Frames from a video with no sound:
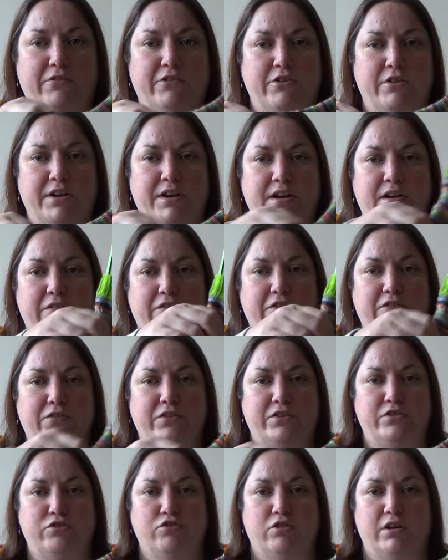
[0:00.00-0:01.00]
got enough of
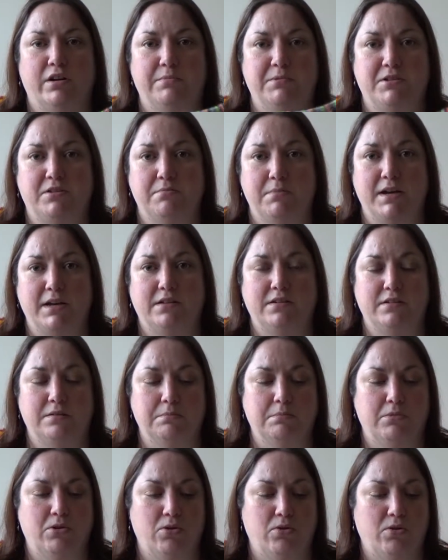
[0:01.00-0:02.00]
the stripes to make
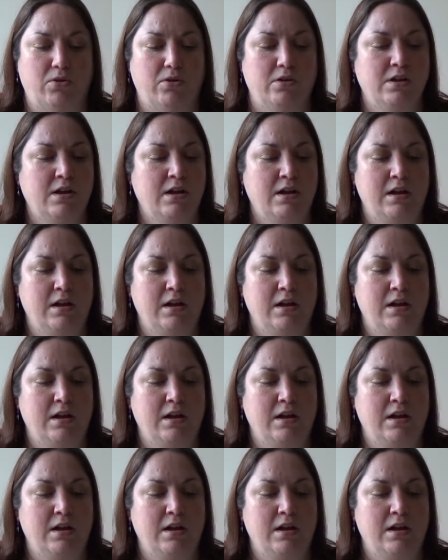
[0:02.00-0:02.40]
some more.